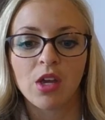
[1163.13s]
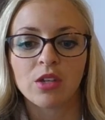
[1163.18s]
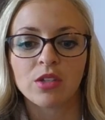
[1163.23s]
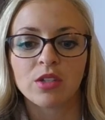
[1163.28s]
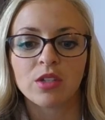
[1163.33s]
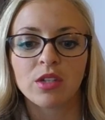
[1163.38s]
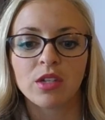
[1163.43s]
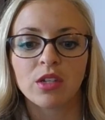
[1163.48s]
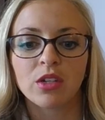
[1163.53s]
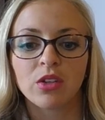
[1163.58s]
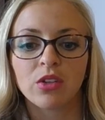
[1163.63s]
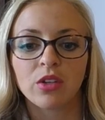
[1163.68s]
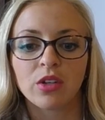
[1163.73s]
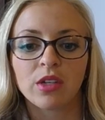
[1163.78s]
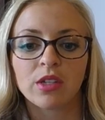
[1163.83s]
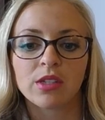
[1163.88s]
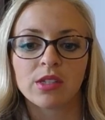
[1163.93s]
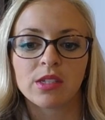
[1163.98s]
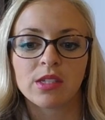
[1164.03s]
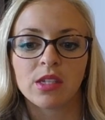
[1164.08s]
So you need to
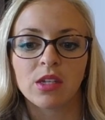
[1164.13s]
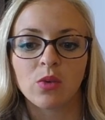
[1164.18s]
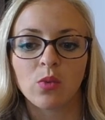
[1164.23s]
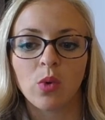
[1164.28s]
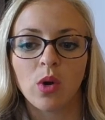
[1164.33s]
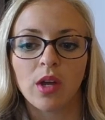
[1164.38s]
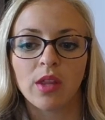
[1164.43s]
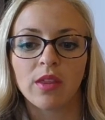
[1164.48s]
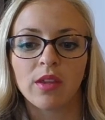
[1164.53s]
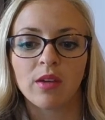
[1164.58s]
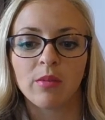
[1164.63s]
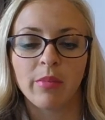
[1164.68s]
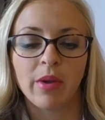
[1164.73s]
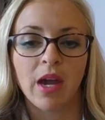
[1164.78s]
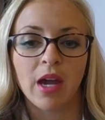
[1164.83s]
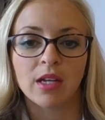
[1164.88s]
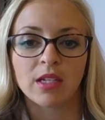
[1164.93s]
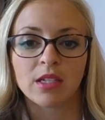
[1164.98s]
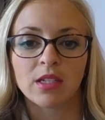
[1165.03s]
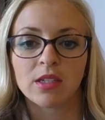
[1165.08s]
look and see what the
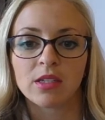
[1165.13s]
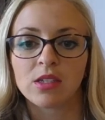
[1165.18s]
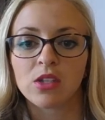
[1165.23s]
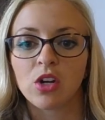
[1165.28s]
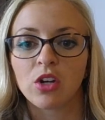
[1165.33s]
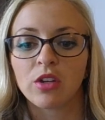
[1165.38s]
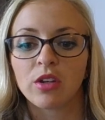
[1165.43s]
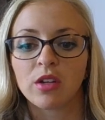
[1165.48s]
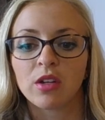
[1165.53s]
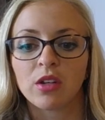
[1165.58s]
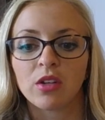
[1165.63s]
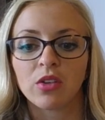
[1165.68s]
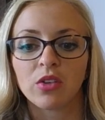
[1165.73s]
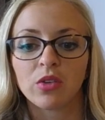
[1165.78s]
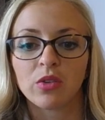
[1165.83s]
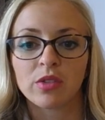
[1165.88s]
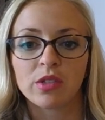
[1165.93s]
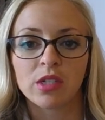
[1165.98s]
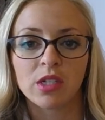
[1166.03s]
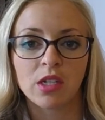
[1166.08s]
impact is. Are you going to
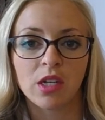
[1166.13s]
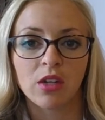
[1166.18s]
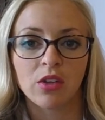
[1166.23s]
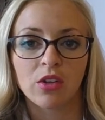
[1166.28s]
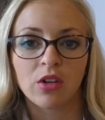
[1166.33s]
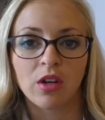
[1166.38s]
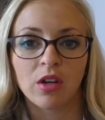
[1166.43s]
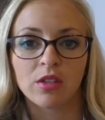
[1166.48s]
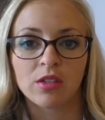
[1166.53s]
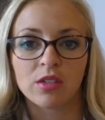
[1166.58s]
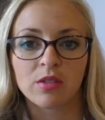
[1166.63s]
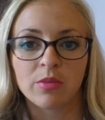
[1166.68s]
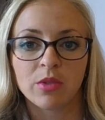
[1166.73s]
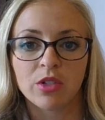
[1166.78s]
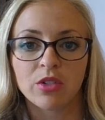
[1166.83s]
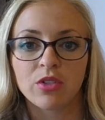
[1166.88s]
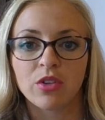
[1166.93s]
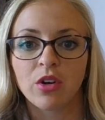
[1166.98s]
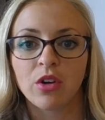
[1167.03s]
lose any other customers?